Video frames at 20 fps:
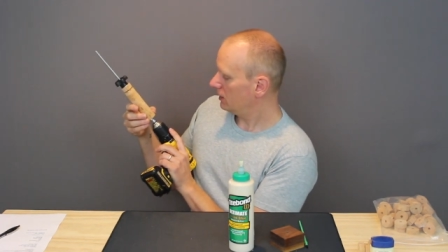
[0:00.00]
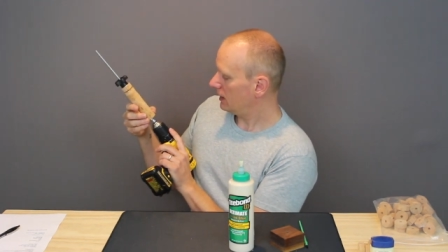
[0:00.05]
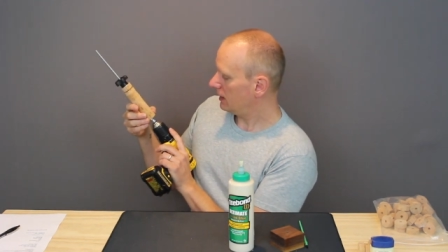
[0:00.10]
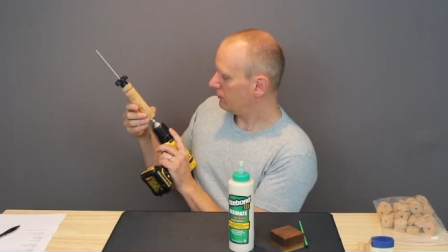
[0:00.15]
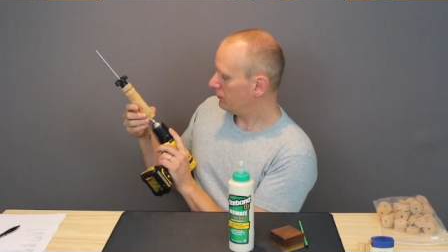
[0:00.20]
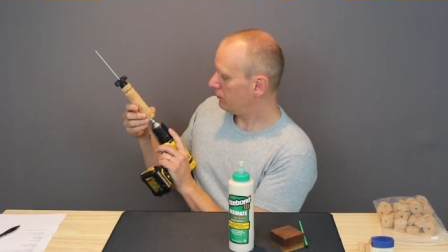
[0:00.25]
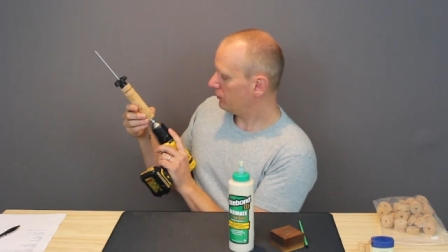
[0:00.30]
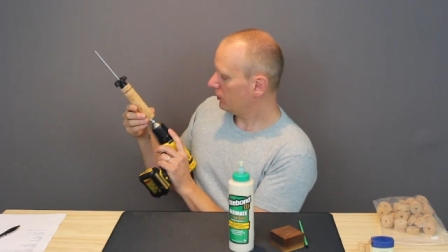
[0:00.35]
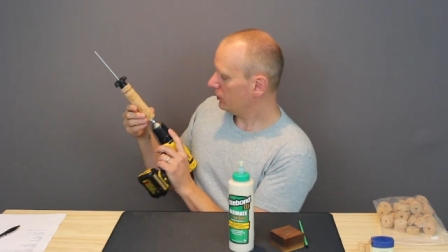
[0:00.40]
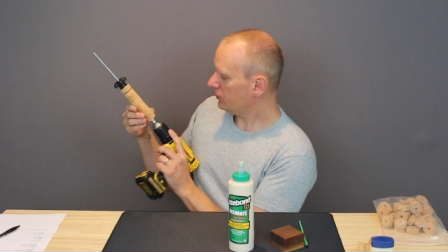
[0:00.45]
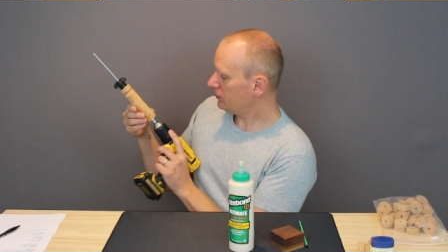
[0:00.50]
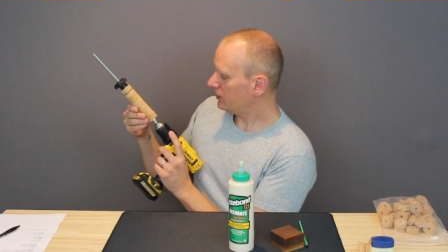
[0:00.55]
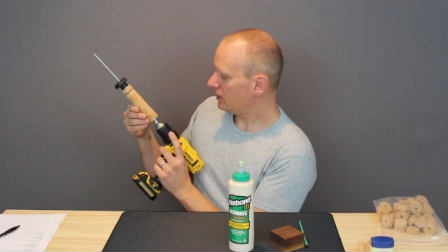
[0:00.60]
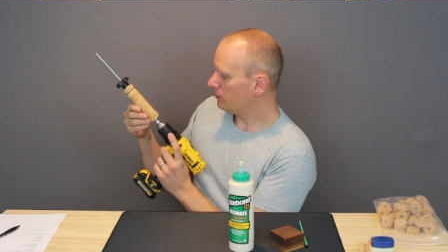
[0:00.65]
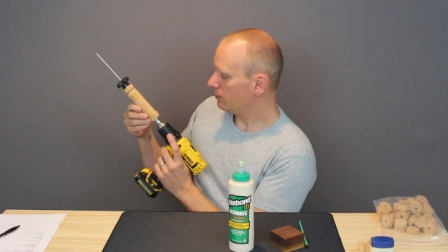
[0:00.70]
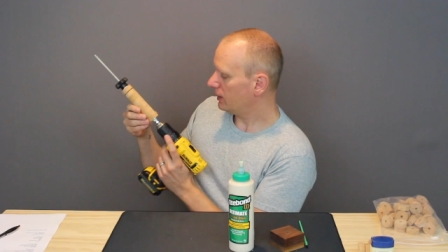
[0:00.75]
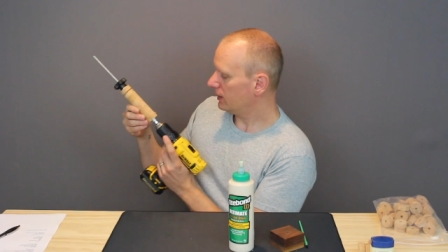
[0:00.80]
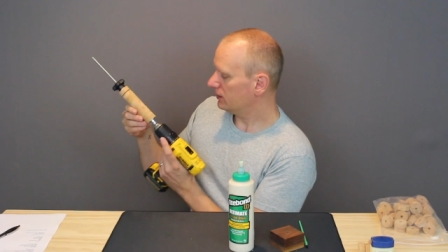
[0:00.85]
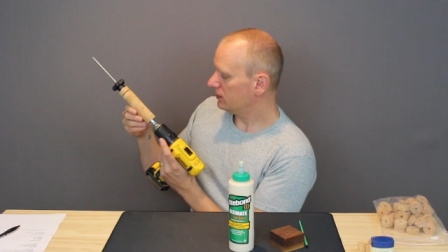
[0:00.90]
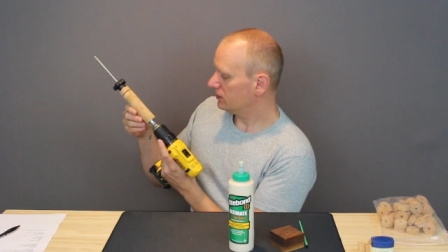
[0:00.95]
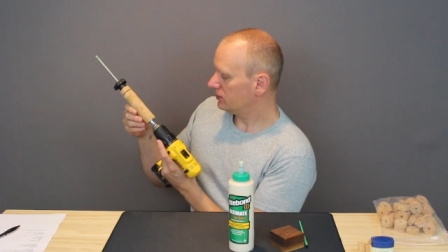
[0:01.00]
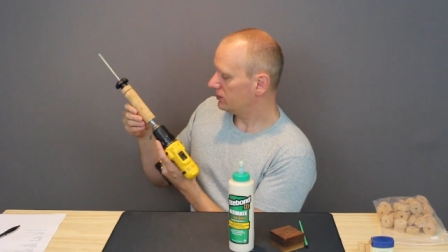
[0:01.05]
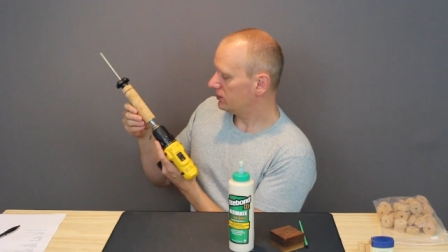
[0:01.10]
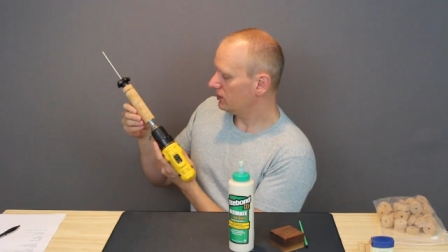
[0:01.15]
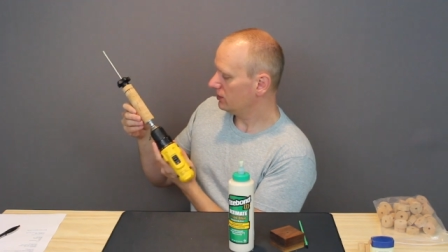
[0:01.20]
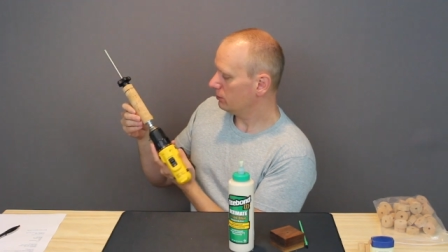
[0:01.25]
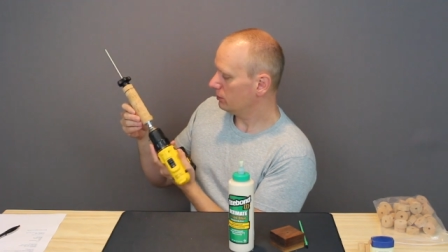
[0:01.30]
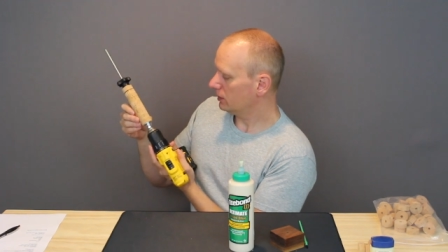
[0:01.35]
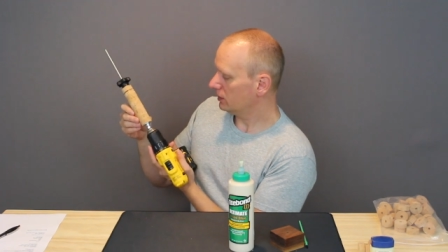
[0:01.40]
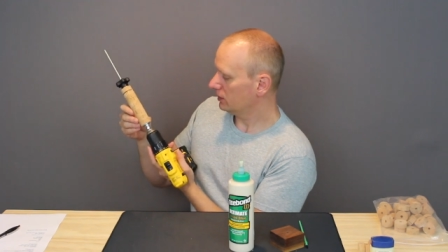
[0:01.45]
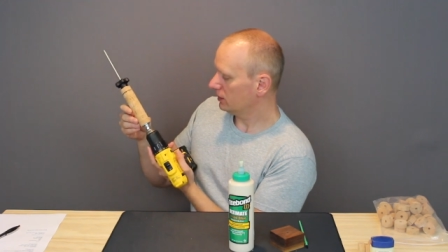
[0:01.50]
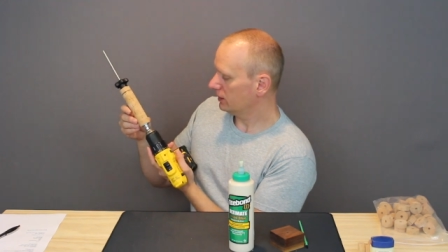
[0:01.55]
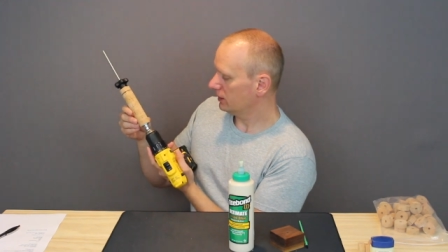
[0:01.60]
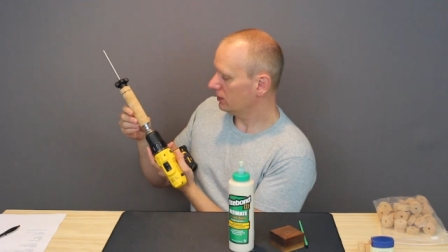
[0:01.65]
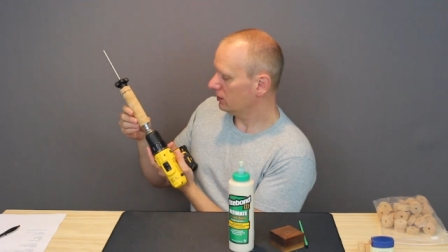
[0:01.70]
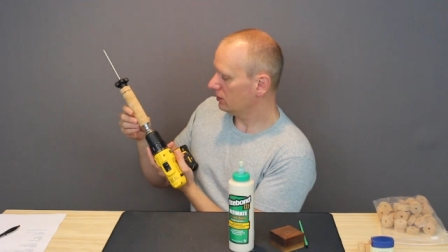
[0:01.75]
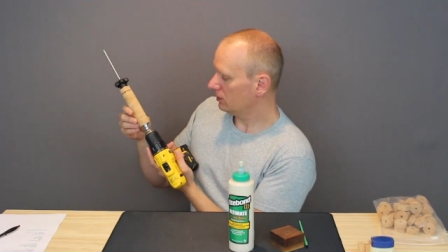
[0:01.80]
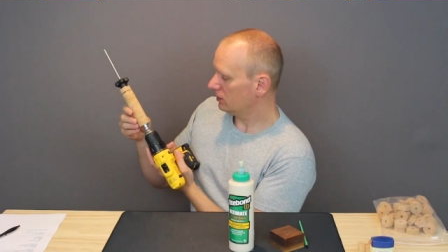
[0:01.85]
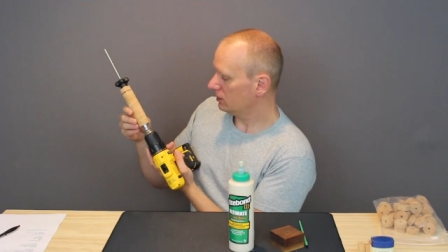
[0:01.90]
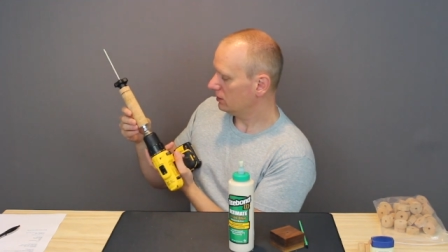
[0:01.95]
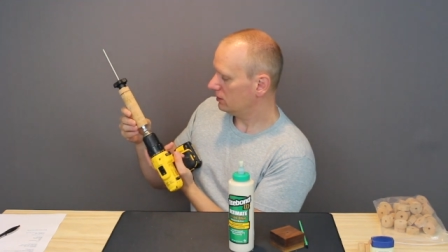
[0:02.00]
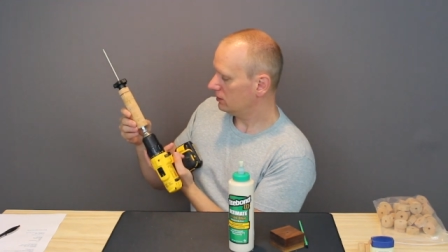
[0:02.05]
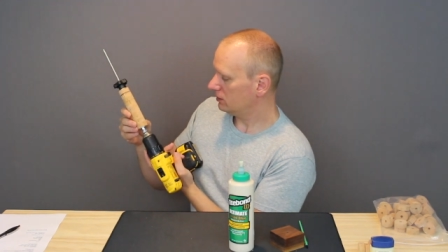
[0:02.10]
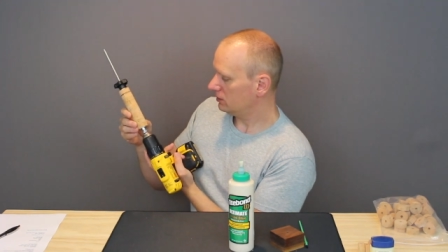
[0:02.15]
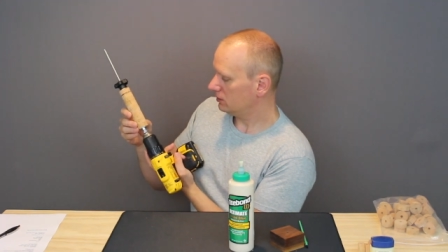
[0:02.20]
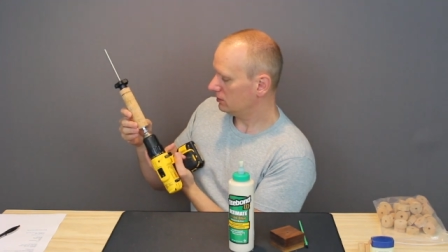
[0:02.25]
At first they might seem a little